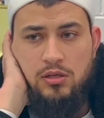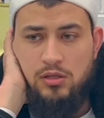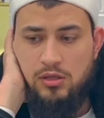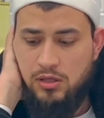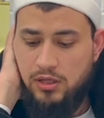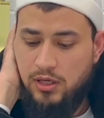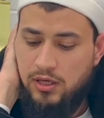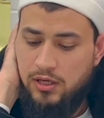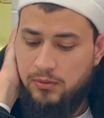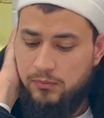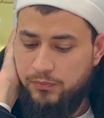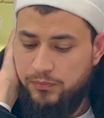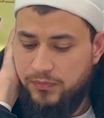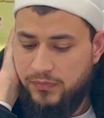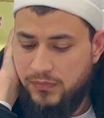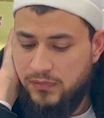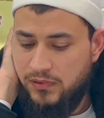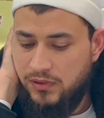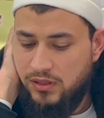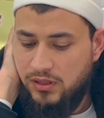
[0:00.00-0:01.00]

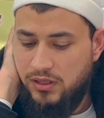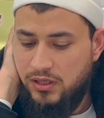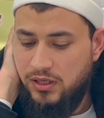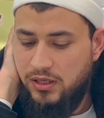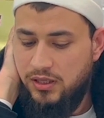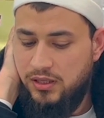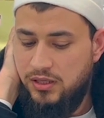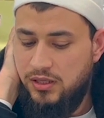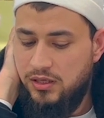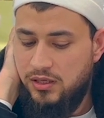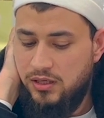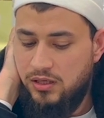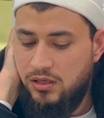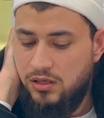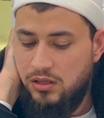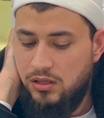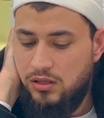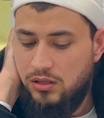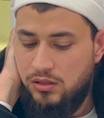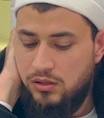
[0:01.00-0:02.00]
One of
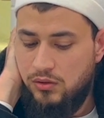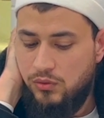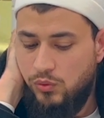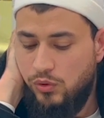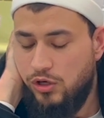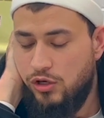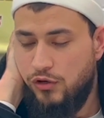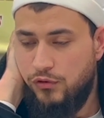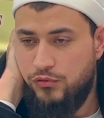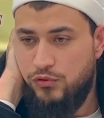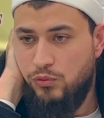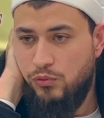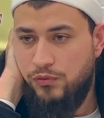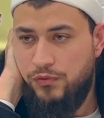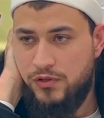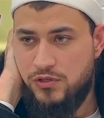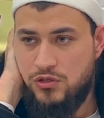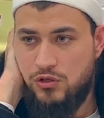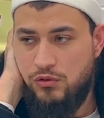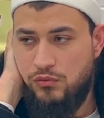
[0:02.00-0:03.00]
the
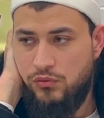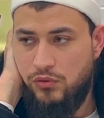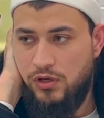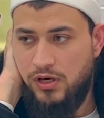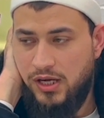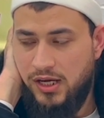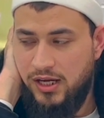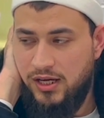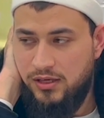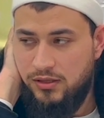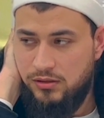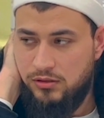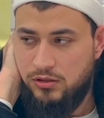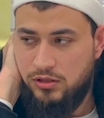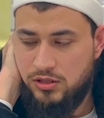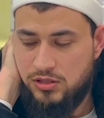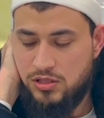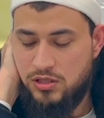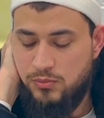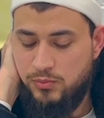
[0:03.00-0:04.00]
Mufassir of Quran,
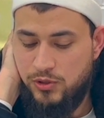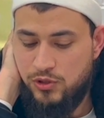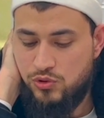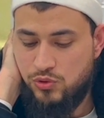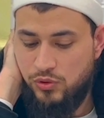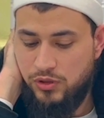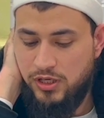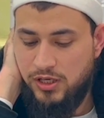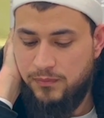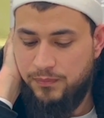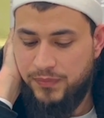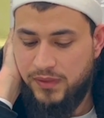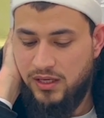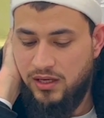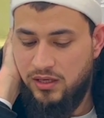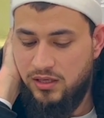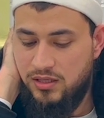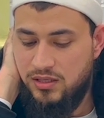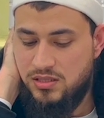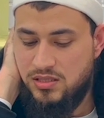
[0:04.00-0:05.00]
he's in Pashto, yeah,
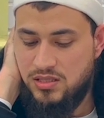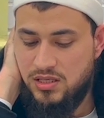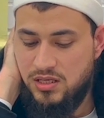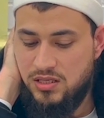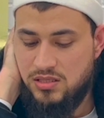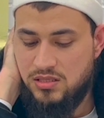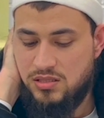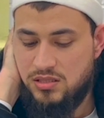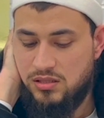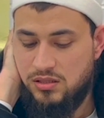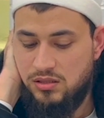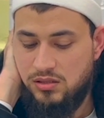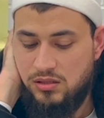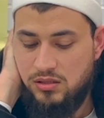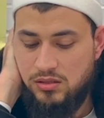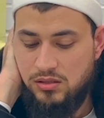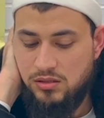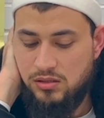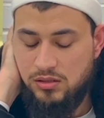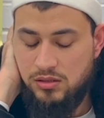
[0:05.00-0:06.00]
and he says,
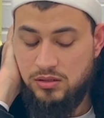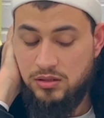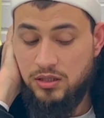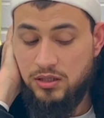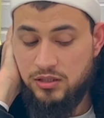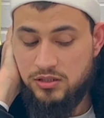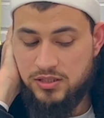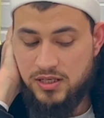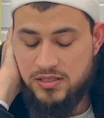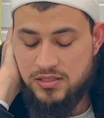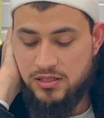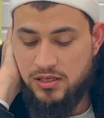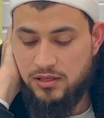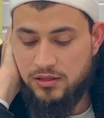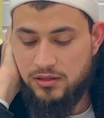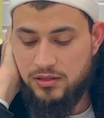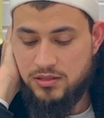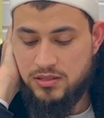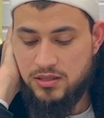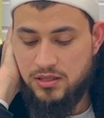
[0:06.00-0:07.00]
and he
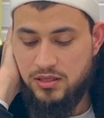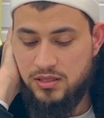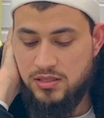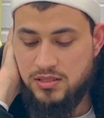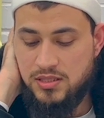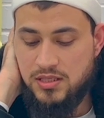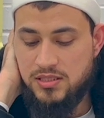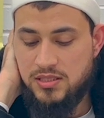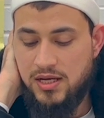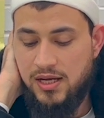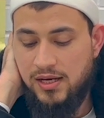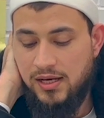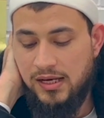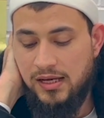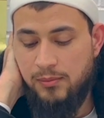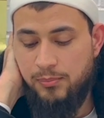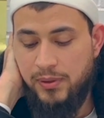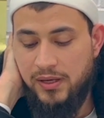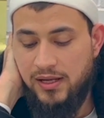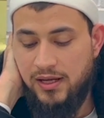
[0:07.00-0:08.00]
translates this, and he says,
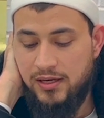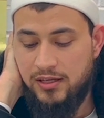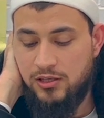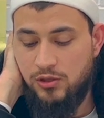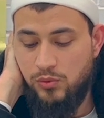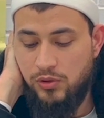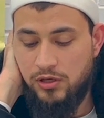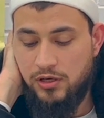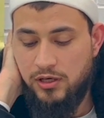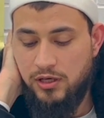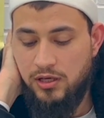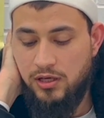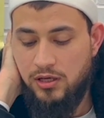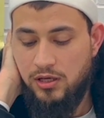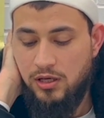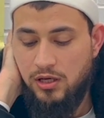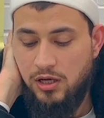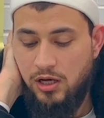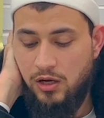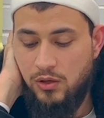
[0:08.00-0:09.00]
Allah palar ki warkai
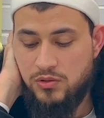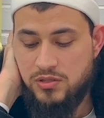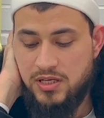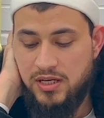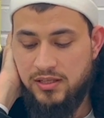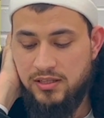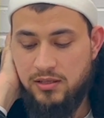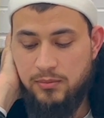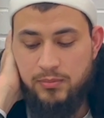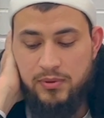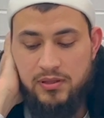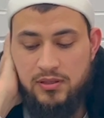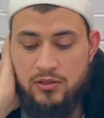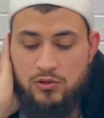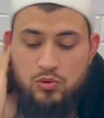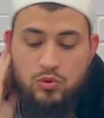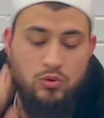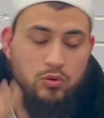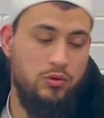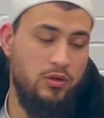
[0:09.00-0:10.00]
awzan de
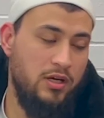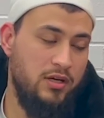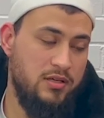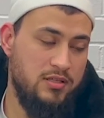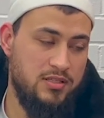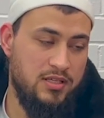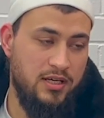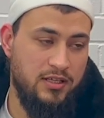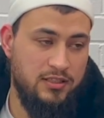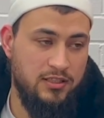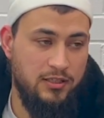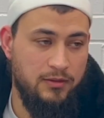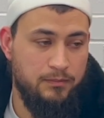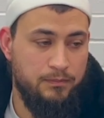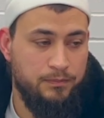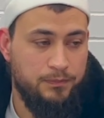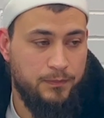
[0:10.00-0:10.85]
bidatununa sati.